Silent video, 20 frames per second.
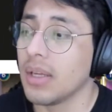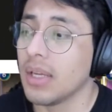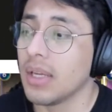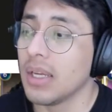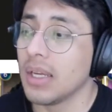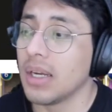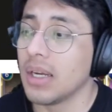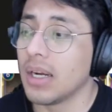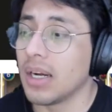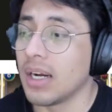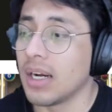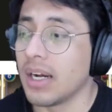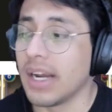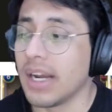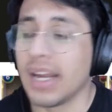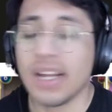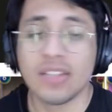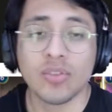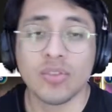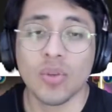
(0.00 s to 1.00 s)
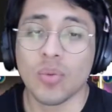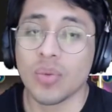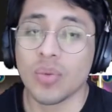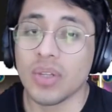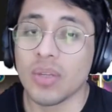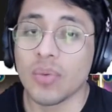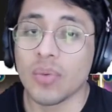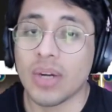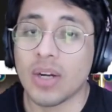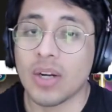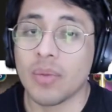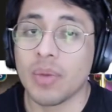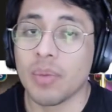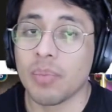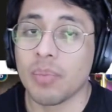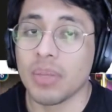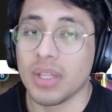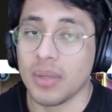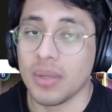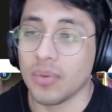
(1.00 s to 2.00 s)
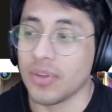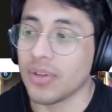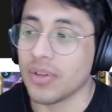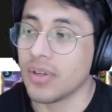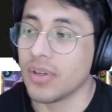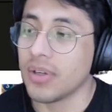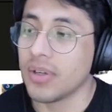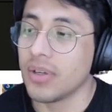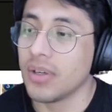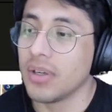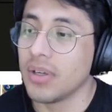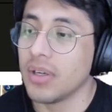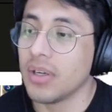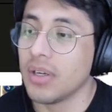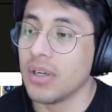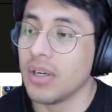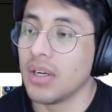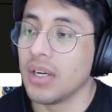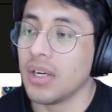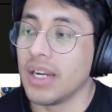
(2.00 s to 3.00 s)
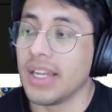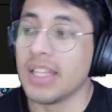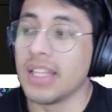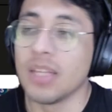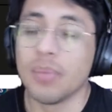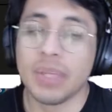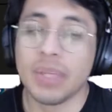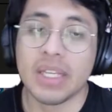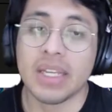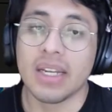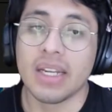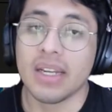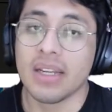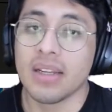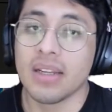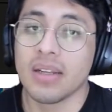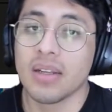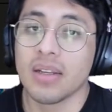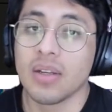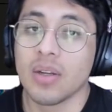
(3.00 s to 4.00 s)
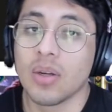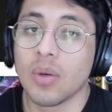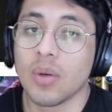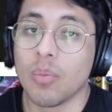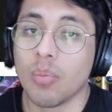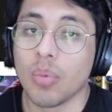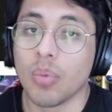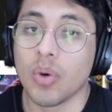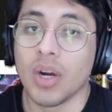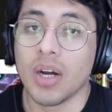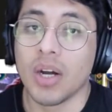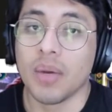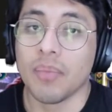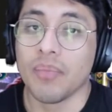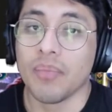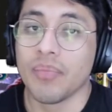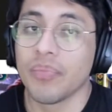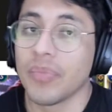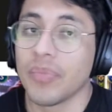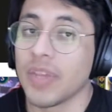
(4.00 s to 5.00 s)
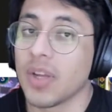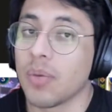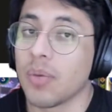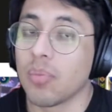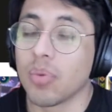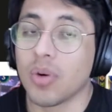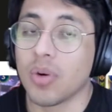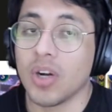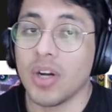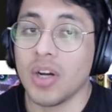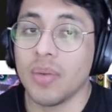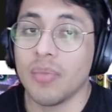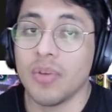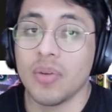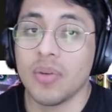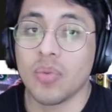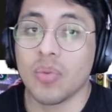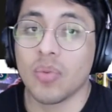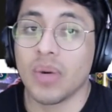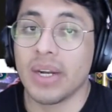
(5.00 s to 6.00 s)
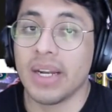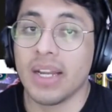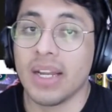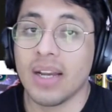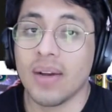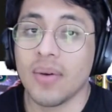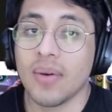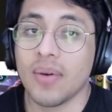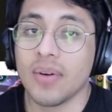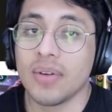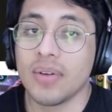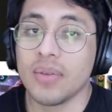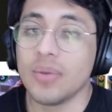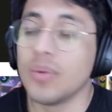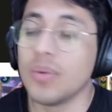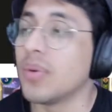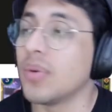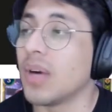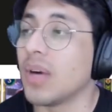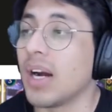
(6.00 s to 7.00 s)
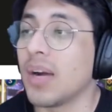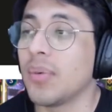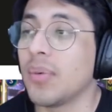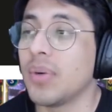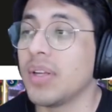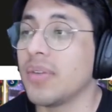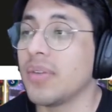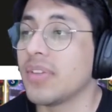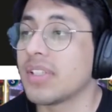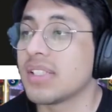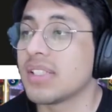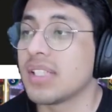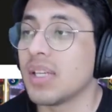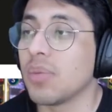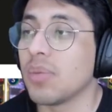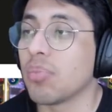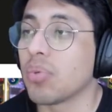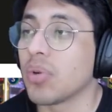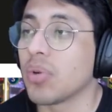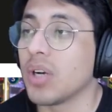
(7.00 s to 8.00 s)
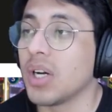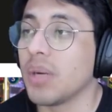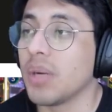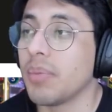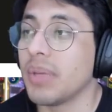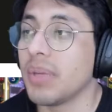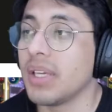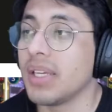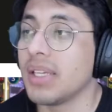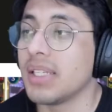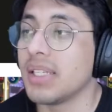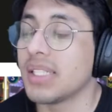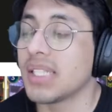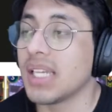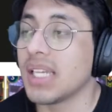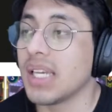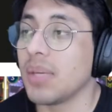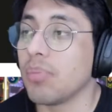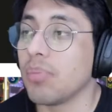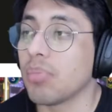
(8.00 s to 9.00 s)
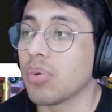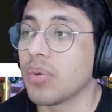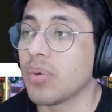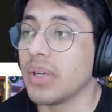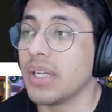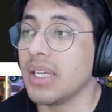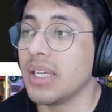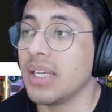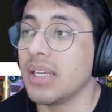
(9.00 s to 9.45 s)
and I don't really recommend playing with her in the beginning. Braum right now, I would even say Braum is a pretty